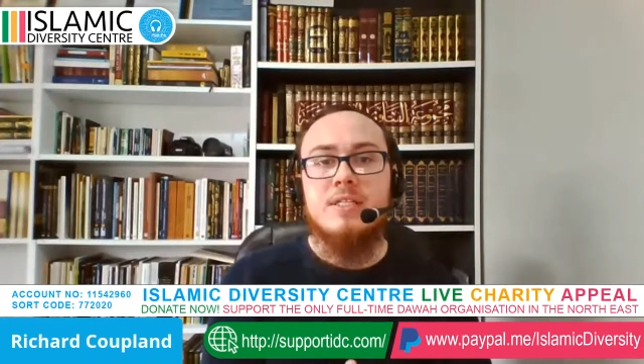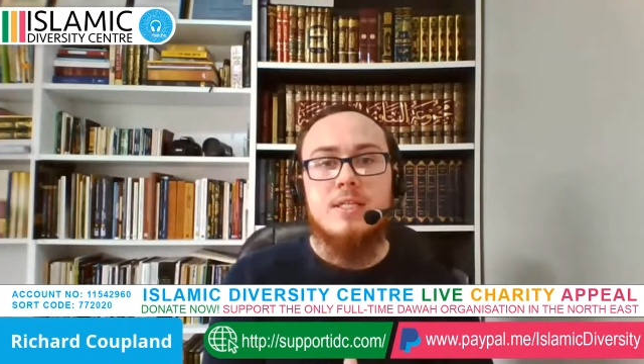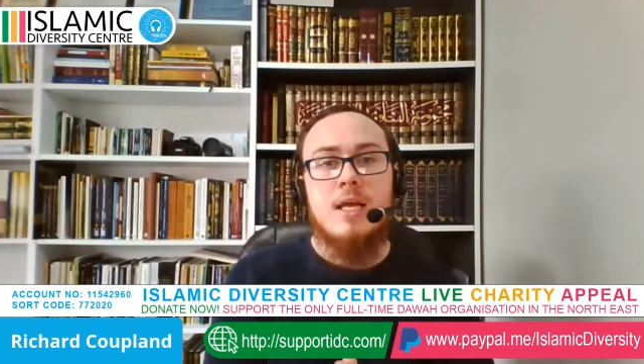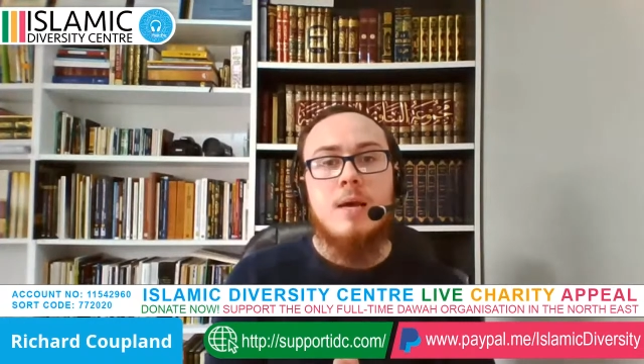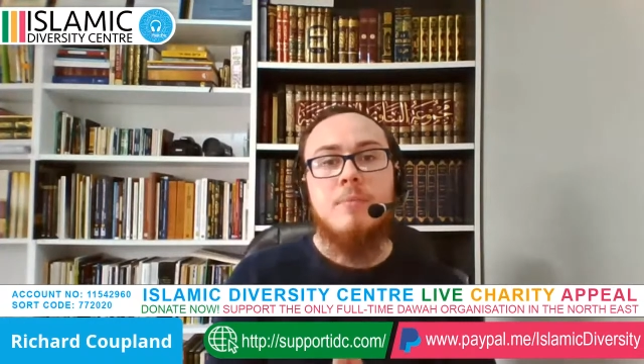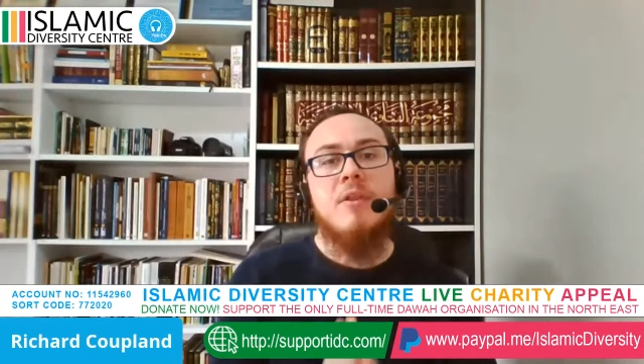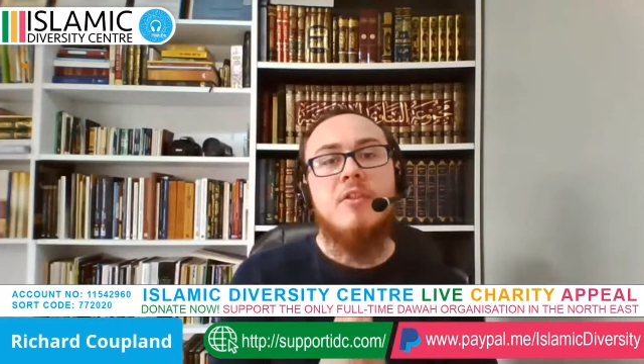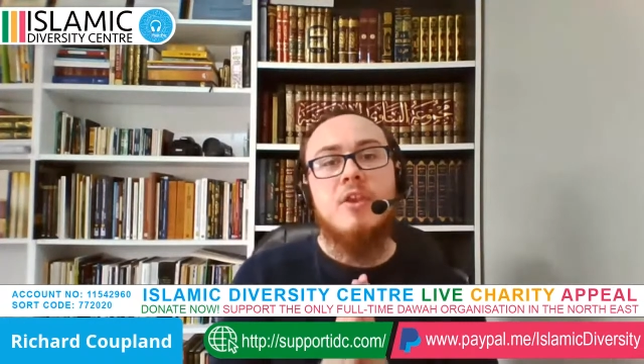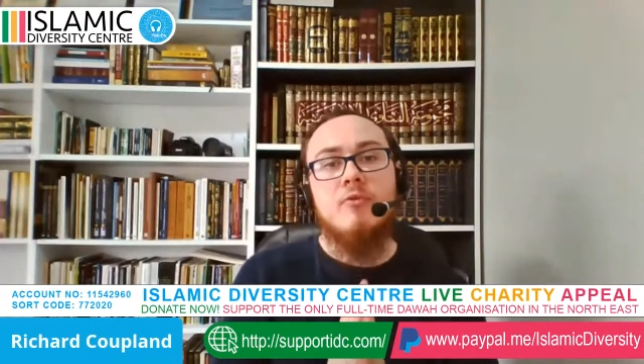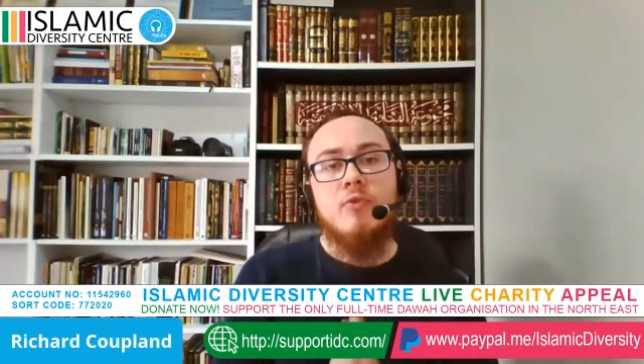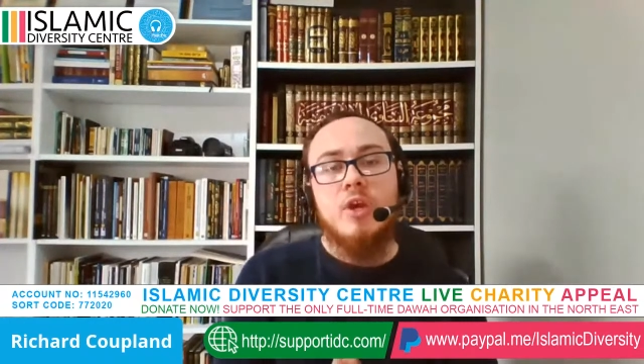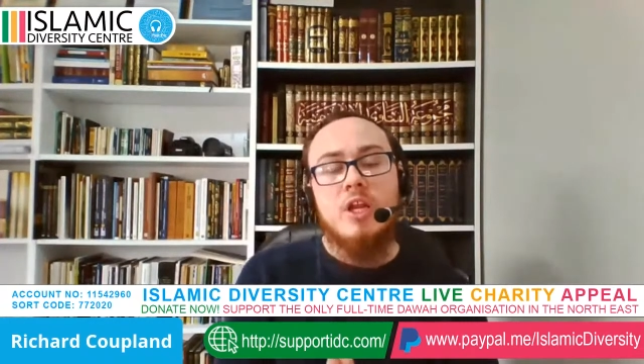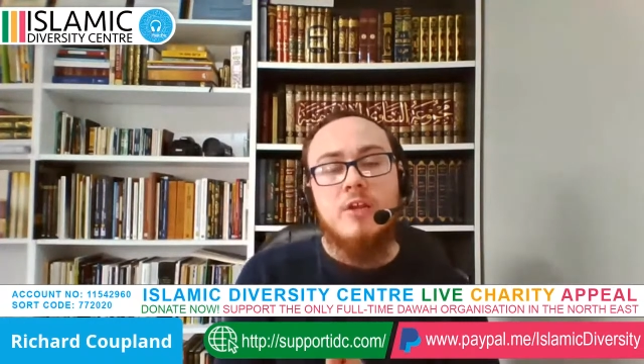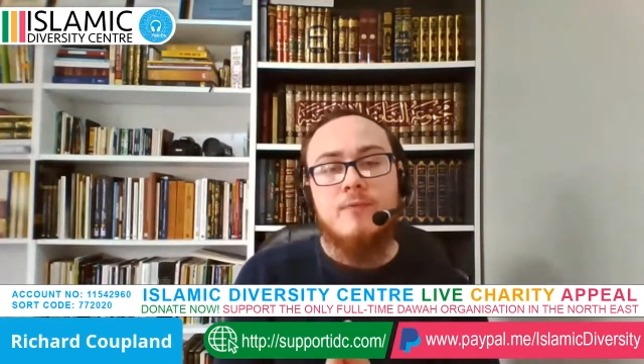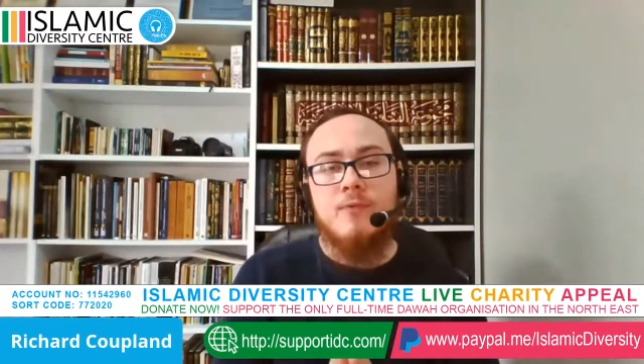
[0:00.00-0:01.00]
Islam, that they
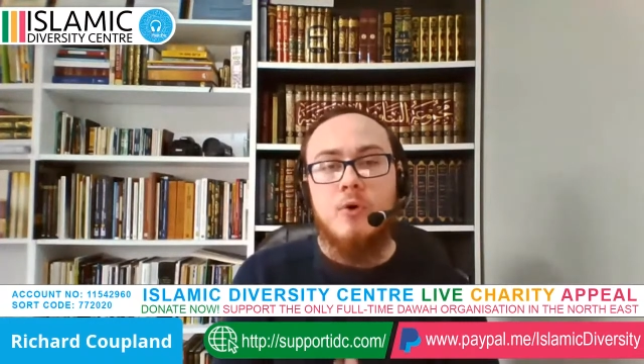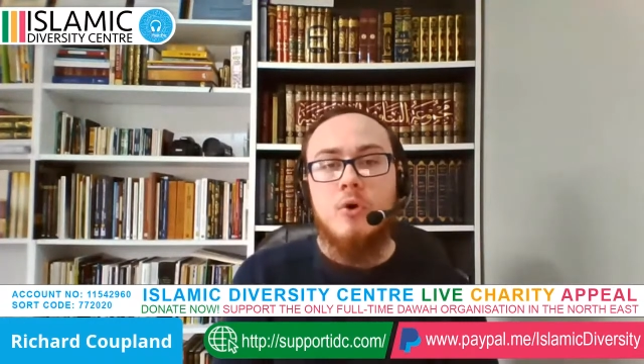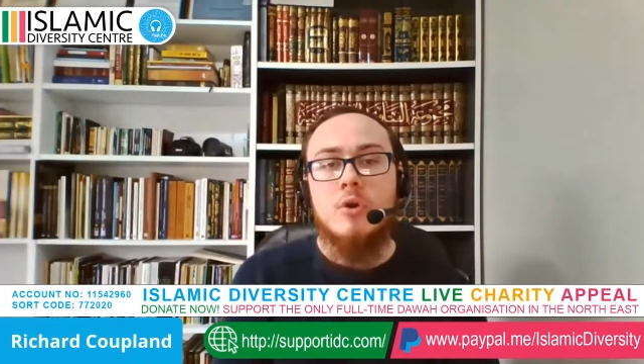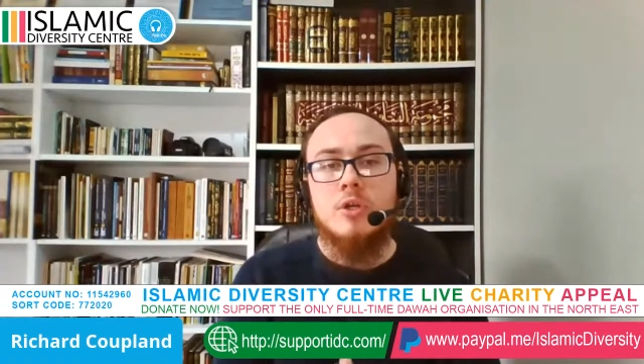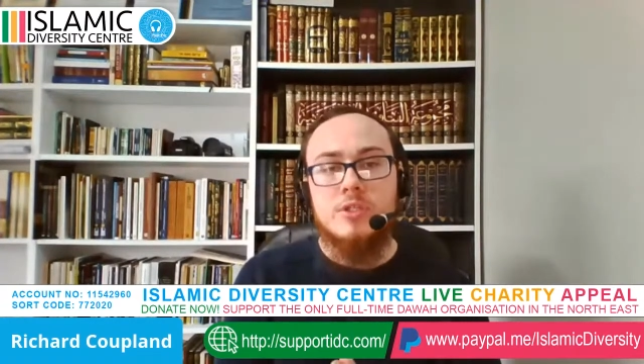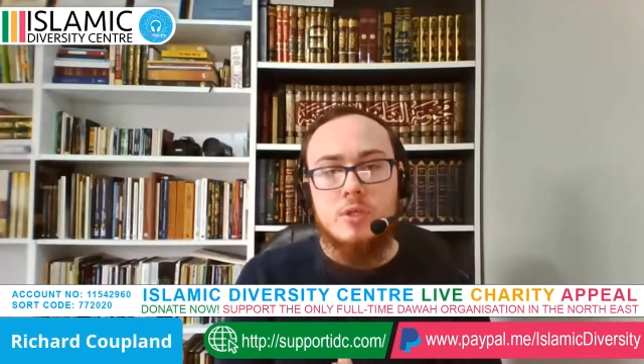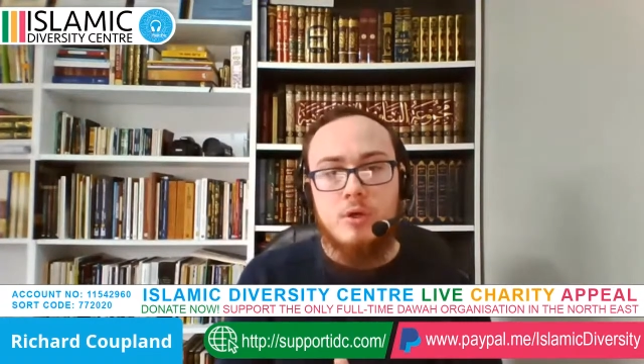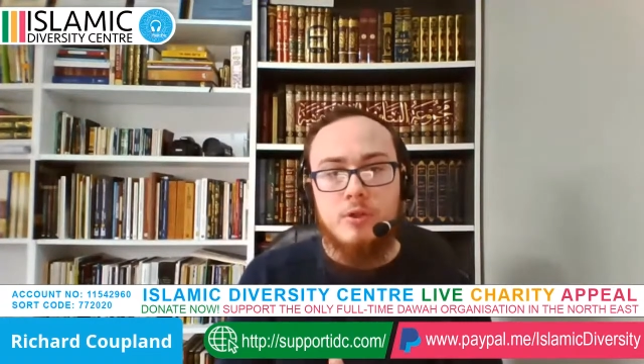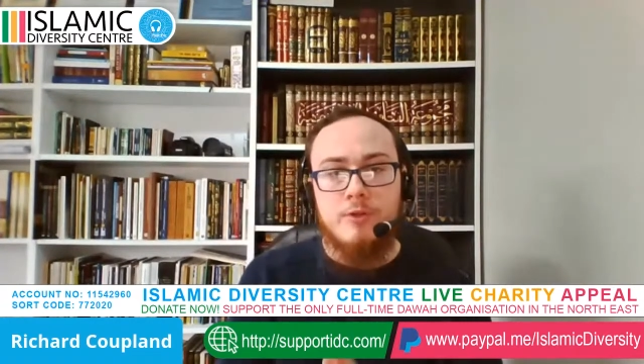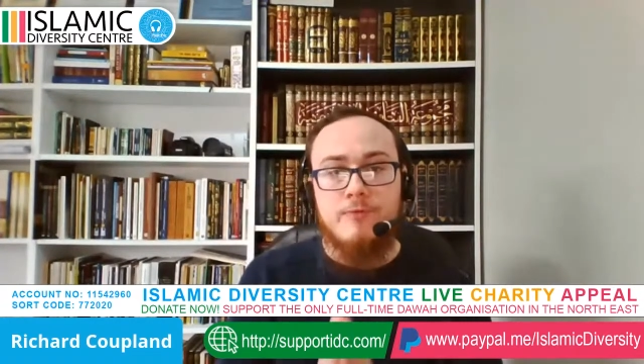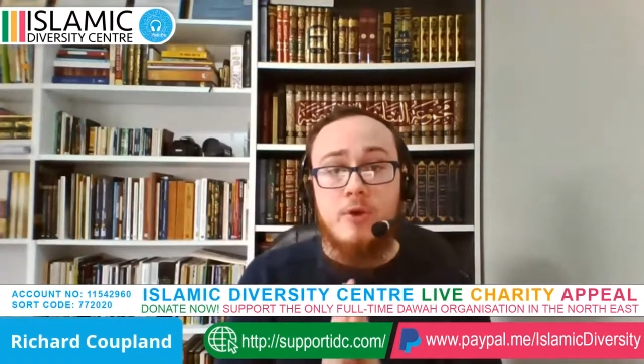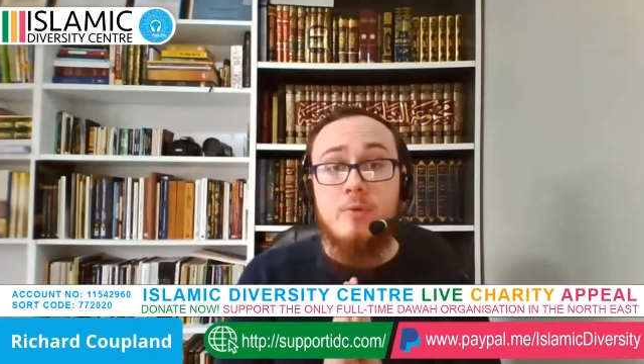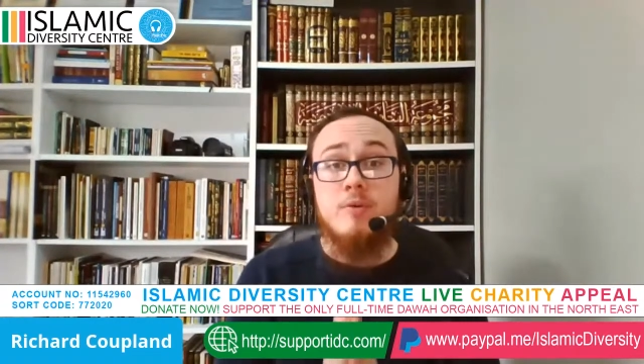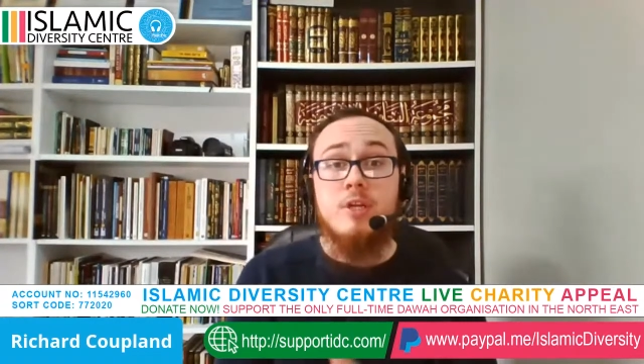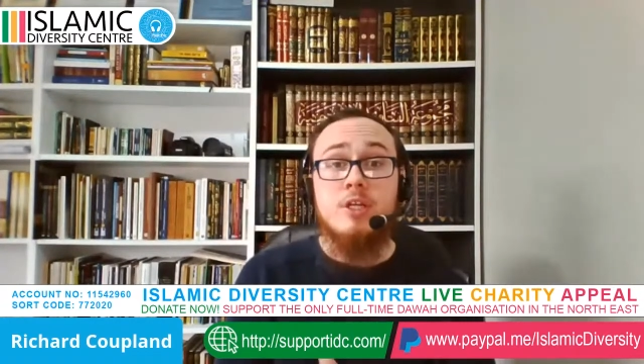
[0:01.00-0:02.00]
really focus on the
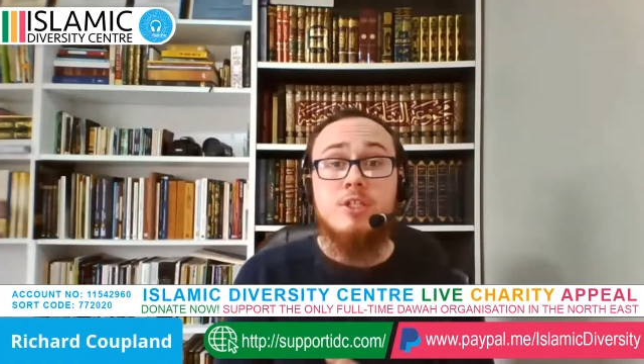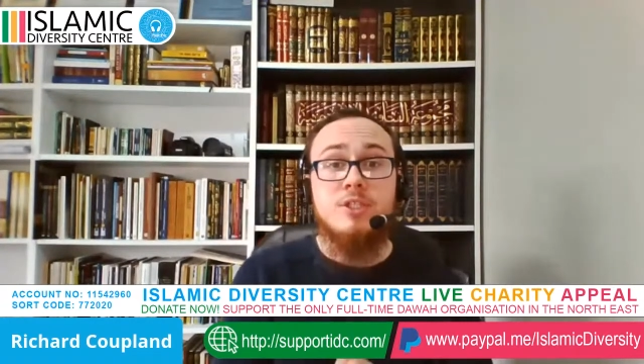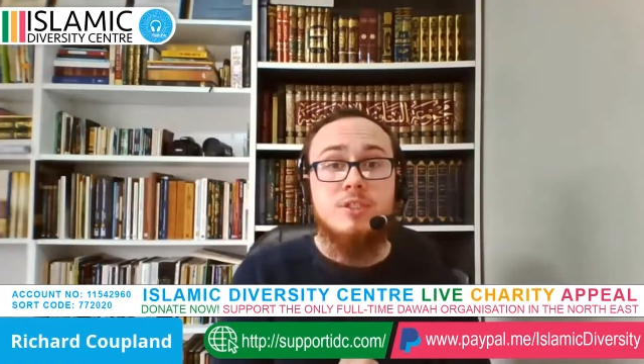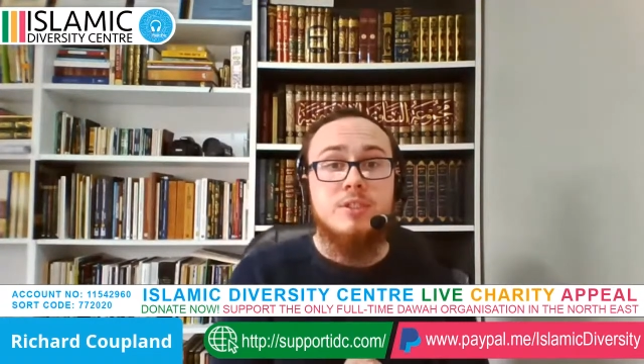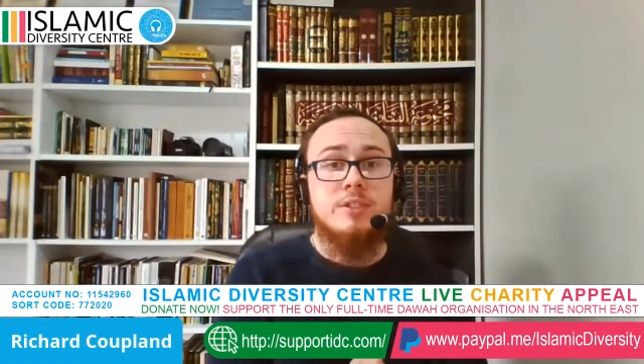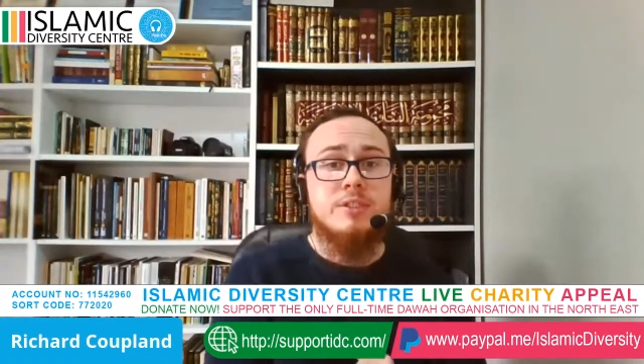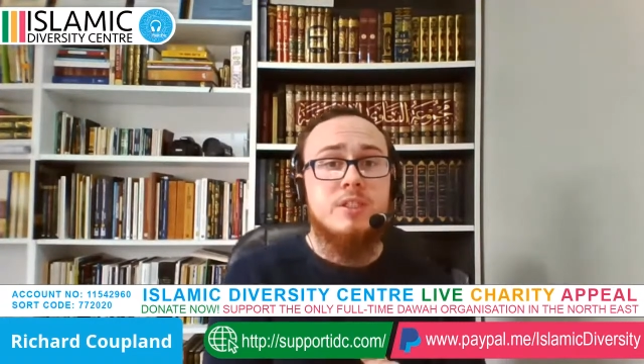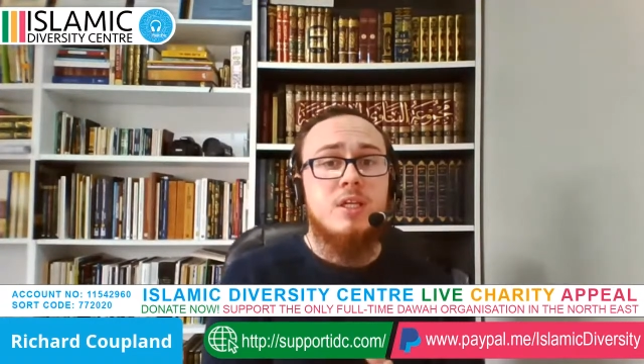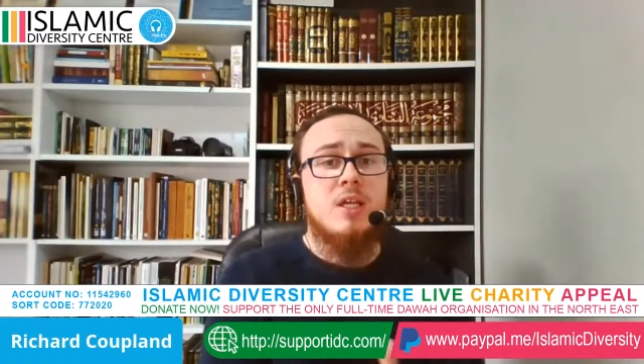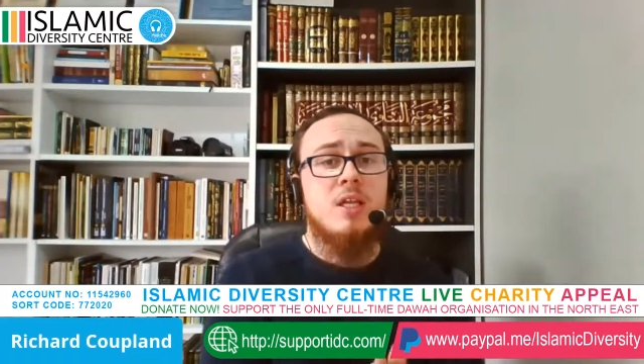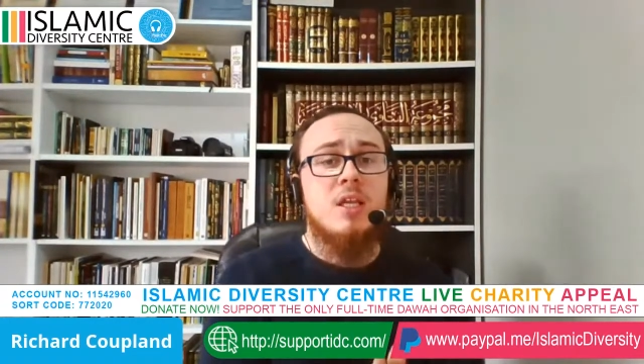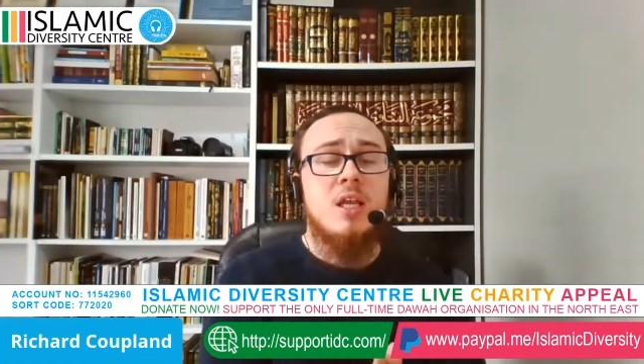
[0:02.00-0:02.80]
foundations.